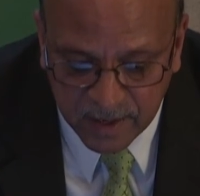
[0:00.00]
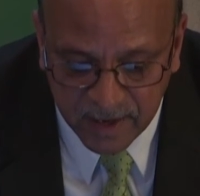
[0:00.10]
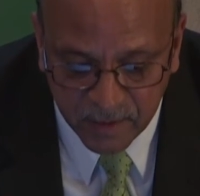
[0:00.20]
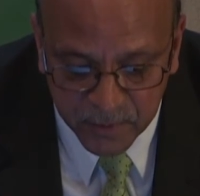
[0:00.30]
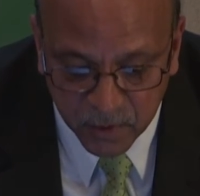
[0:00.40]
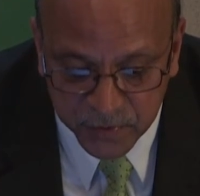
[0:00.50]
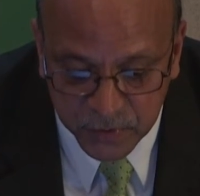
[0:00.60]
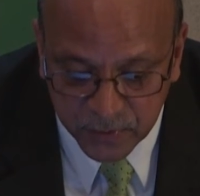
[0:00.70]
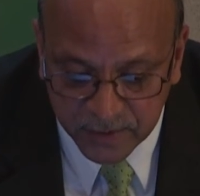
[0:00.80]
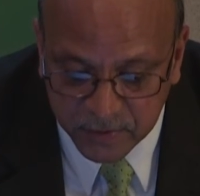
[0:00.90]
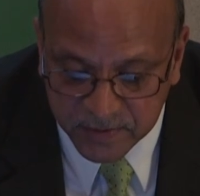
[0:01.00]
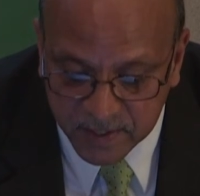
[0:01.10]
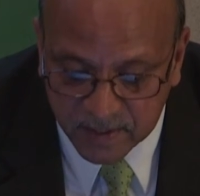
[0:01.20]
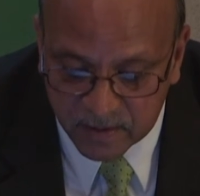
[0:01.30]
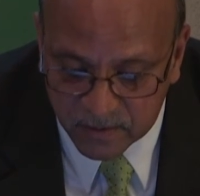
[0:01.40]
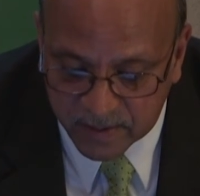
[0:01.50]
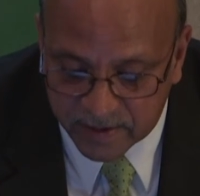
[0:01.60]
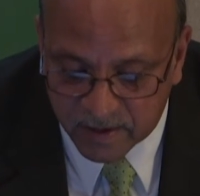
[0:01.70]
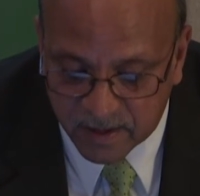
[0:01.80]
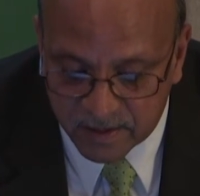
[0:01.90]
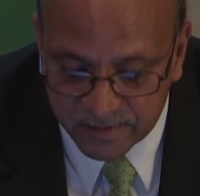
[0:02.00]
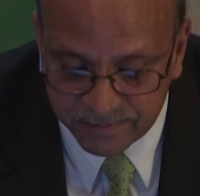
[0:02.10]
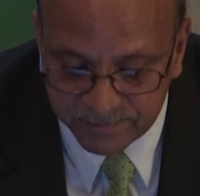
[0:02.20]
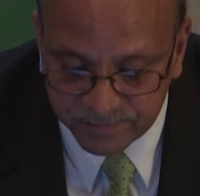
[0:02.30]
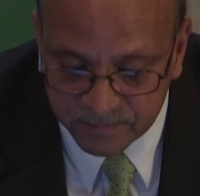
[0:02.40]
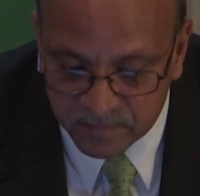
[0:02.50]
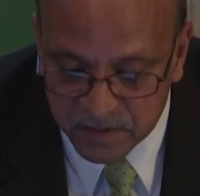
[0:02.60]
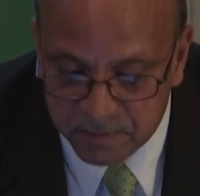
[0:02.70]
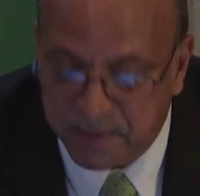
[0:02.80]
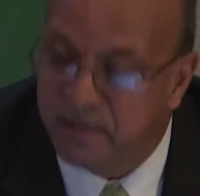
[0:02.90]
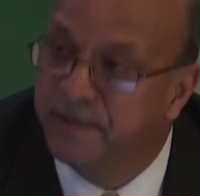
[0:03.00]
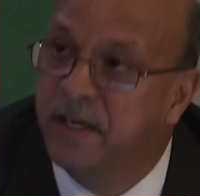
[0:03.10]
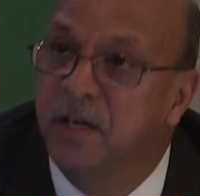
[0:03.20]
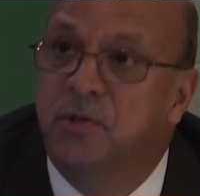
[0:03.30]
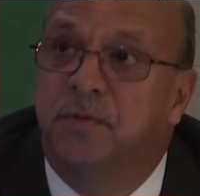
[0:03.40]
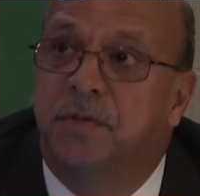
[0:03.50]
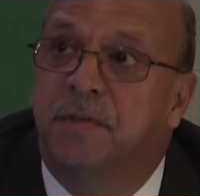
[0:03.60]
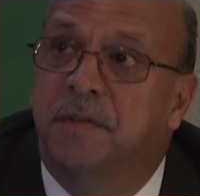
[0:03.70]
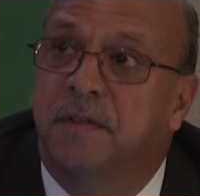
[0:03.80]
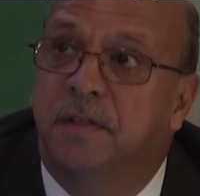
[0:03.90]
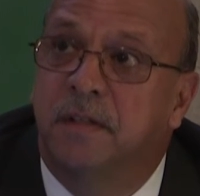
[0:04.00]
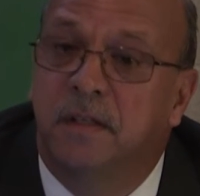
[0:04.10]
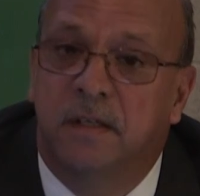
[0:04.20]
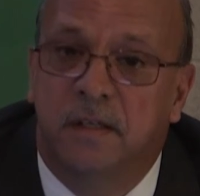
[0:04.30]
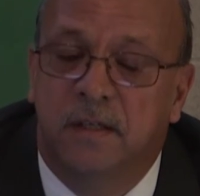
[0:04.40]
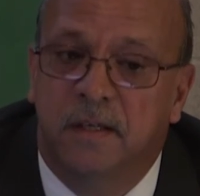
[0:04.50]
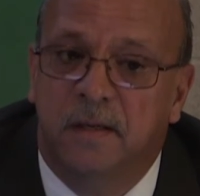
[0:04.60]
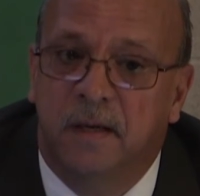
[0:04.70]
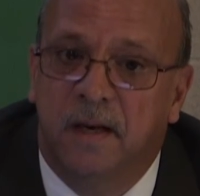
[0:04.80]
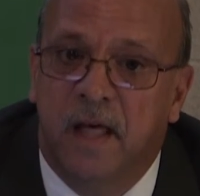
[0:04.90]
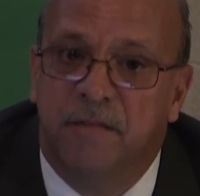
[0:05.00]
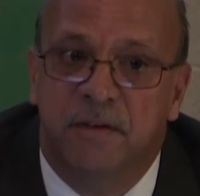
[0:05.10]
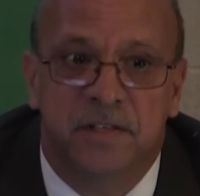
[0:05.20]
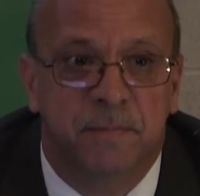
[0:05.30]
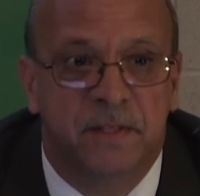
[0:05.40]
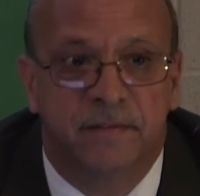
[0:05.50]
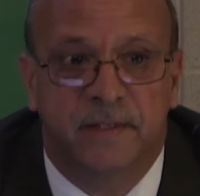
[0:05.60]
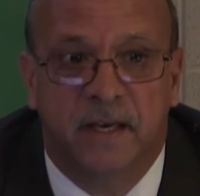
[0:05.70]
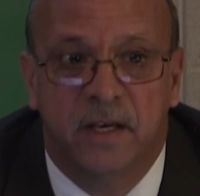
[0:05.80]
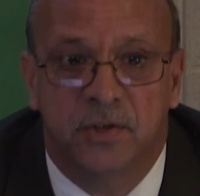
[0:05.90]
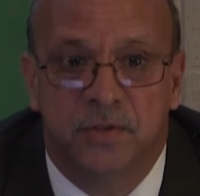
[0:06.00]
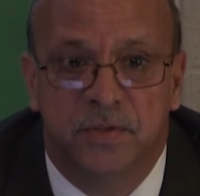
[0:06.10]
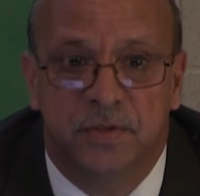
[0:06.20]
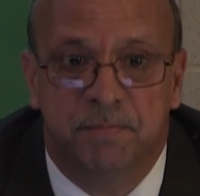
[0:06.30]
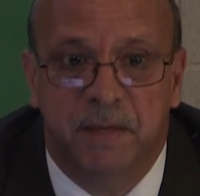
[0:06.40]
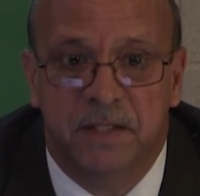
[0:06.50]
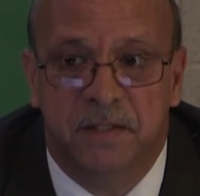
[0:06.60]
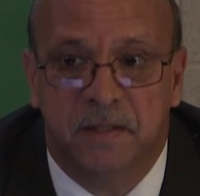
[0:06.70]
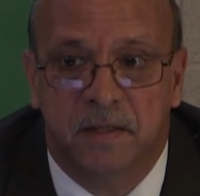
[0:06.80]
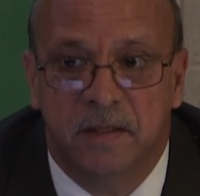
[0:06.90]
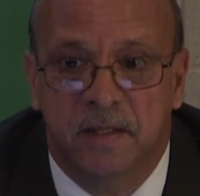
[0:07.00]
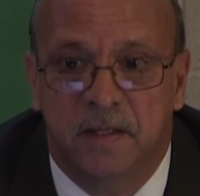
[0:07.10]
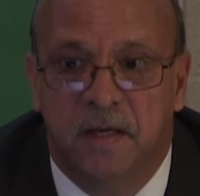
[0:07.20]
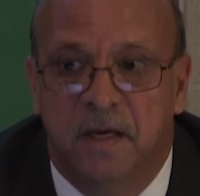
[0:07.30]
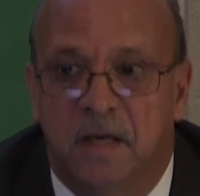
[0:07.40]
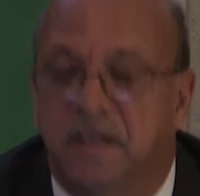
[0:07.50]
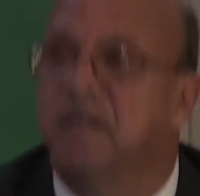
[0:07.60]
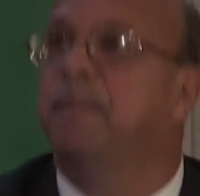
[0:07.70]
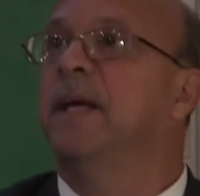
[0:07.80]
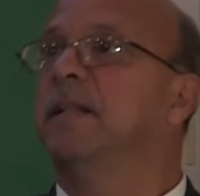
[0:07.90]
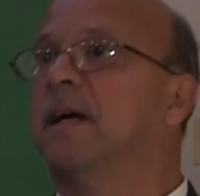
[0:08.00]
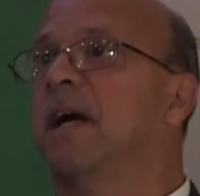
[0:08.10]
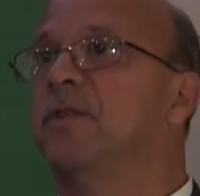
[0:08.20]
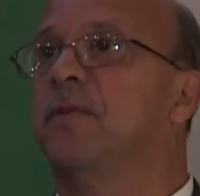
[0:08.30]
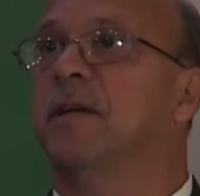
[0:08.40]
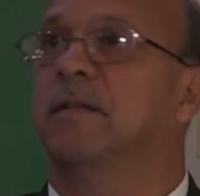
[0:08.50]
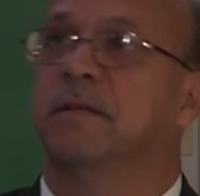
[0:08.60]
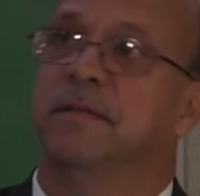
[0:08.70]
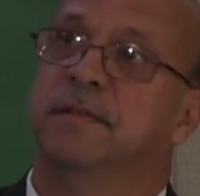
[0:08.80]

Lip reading: And we also need to take a look at our specifications. A lot of our specifications basically are gonna pay the contractor,